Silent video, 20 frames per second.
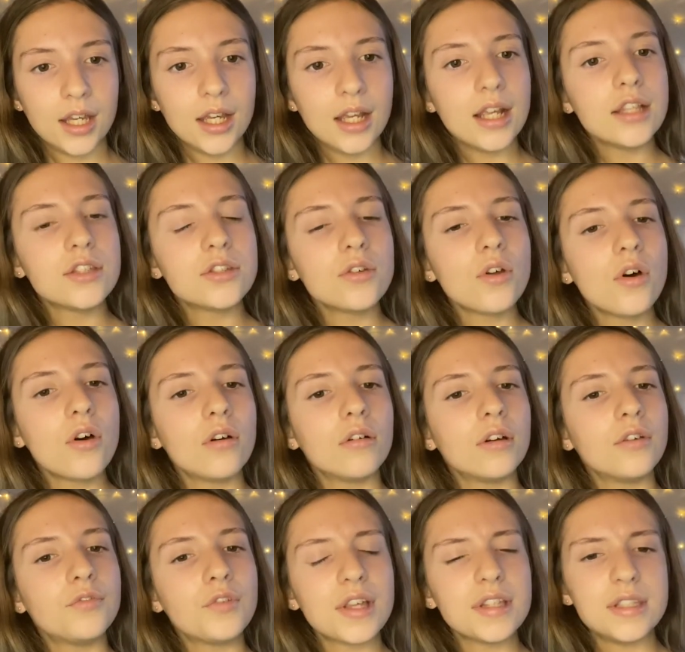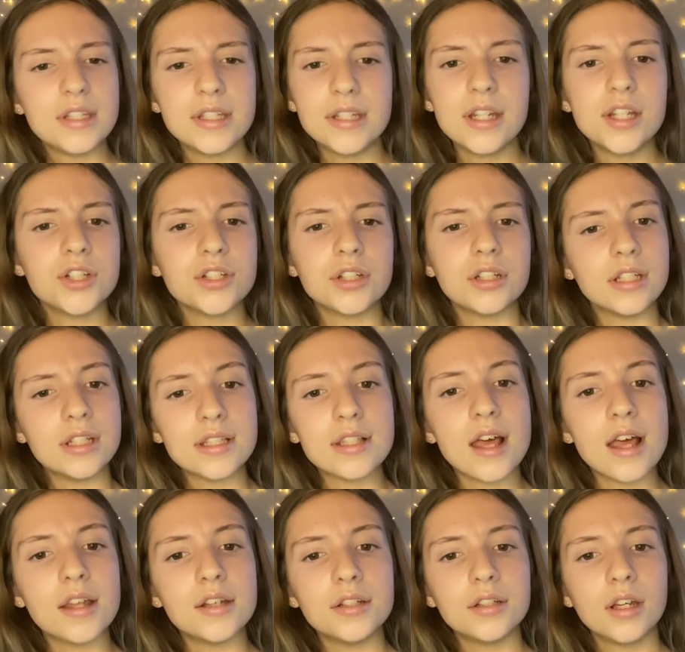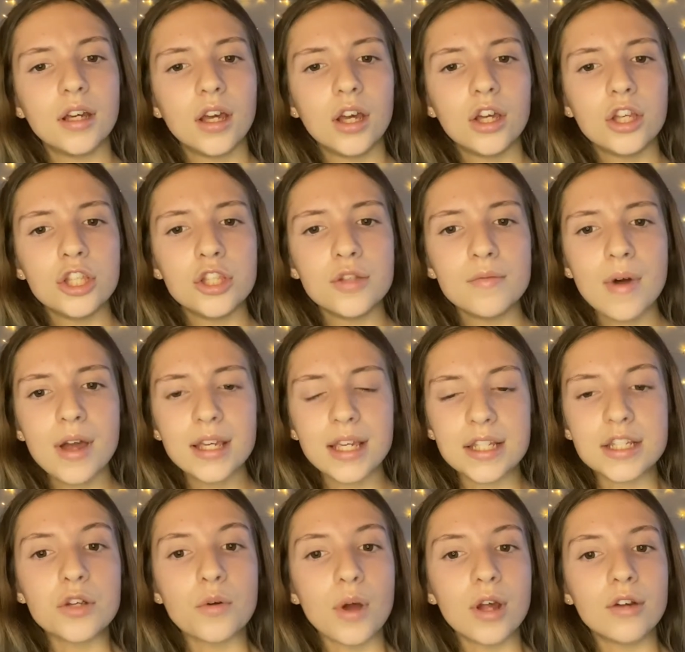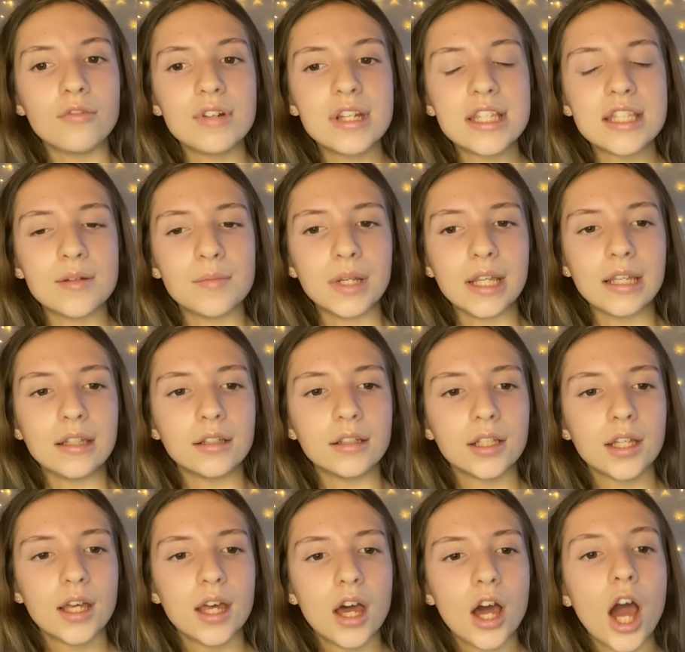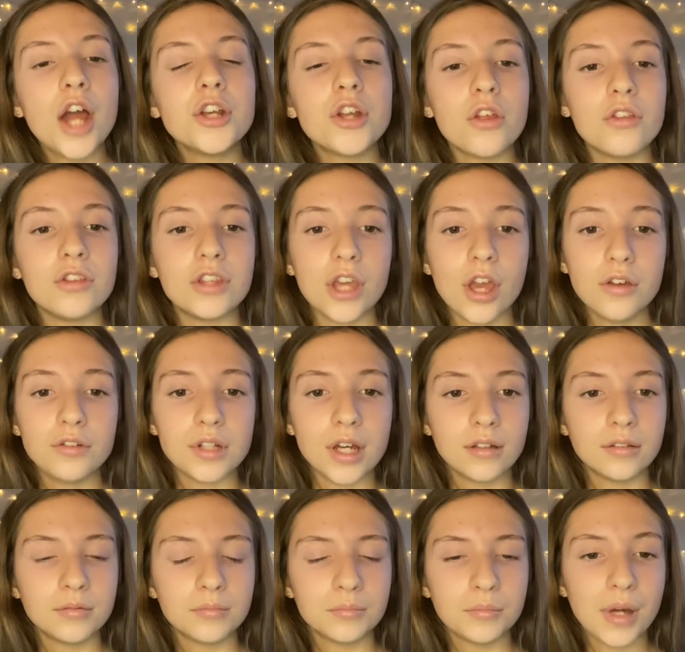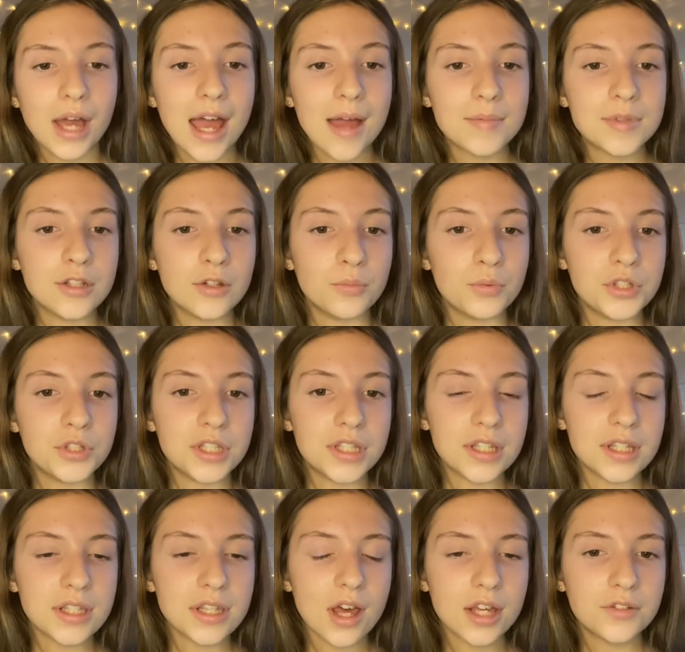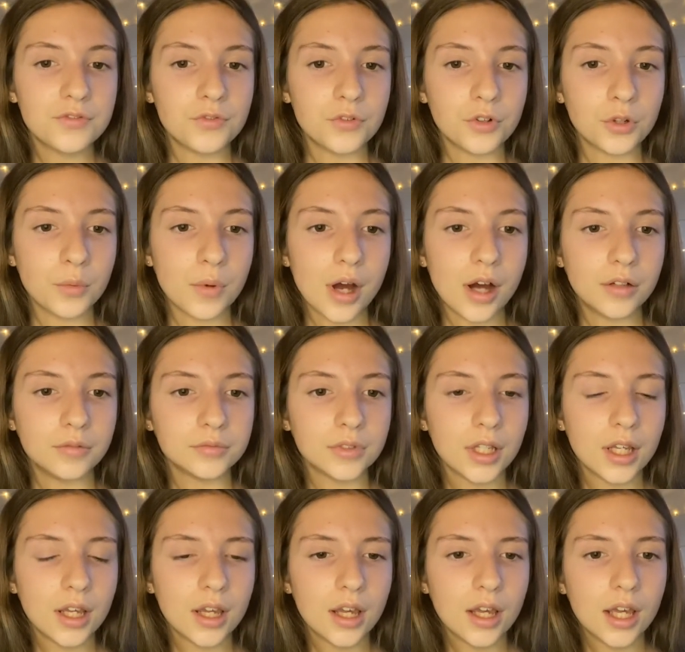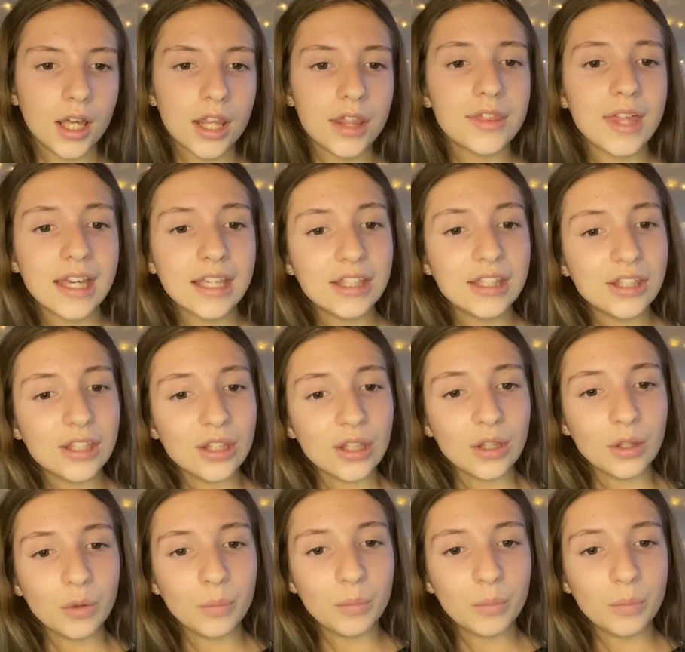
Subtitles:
It's not a first edition, he said. You might get it quite reasonably. I know the owner. Perhaps he would put it aside for a while. Thank you,